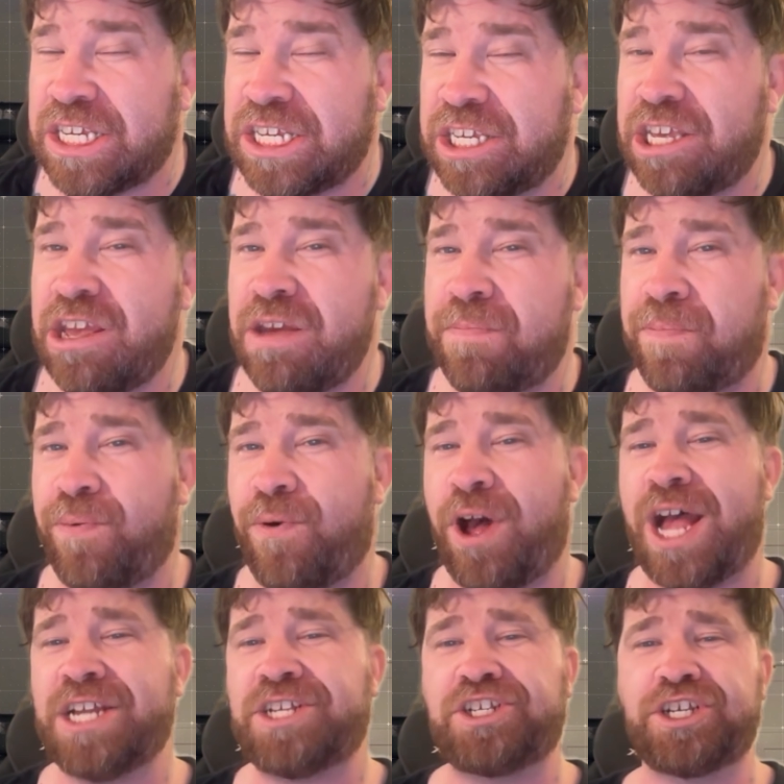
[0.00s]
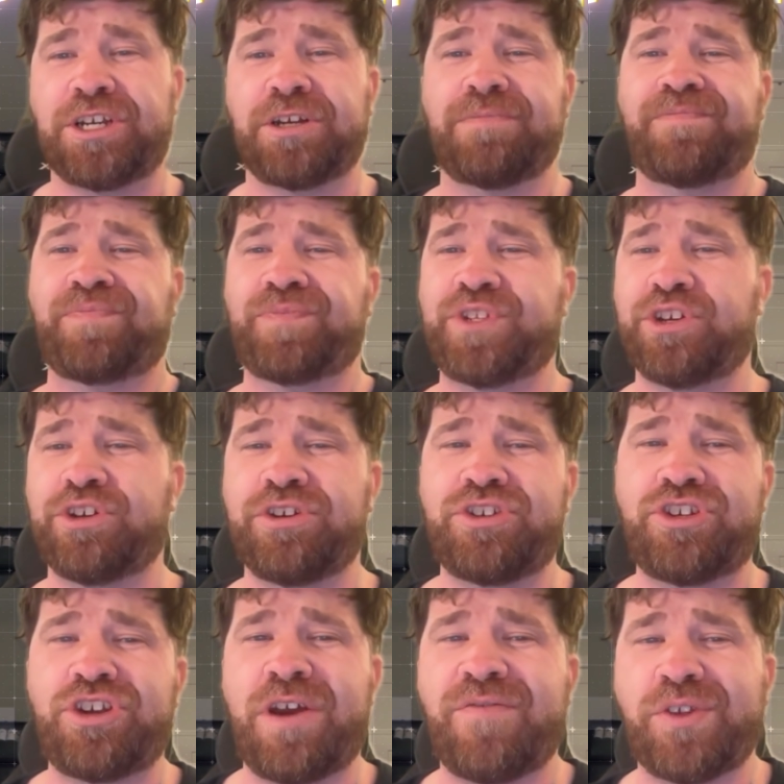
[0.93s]
keep watching to
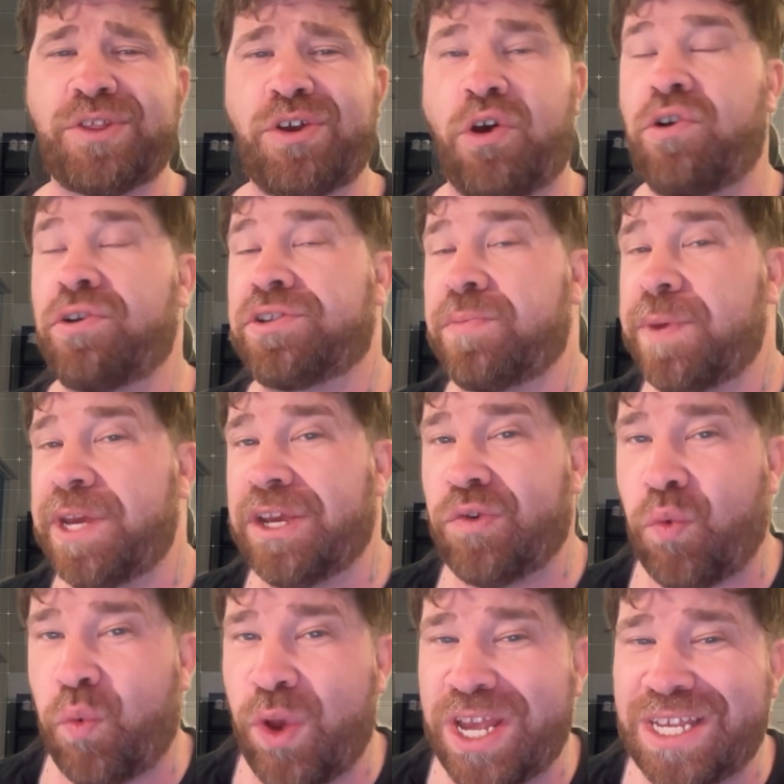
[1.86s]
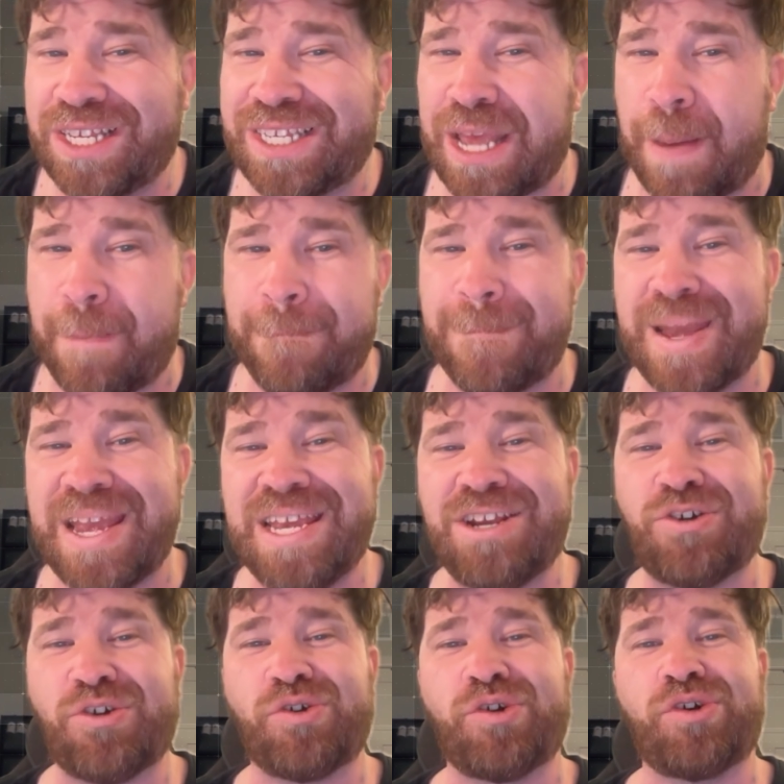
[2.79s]
discover the ultimate quiz
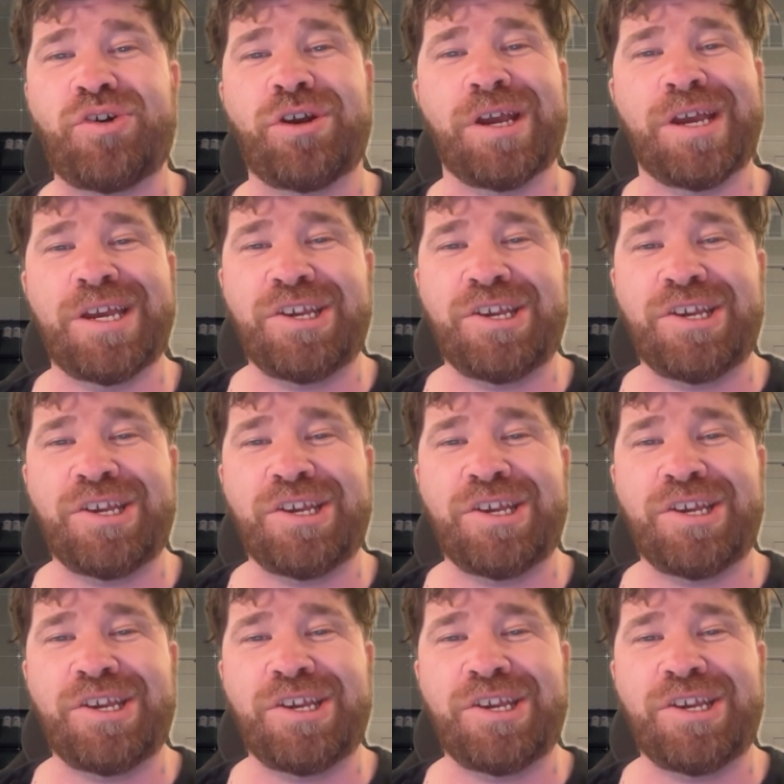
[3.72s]
maker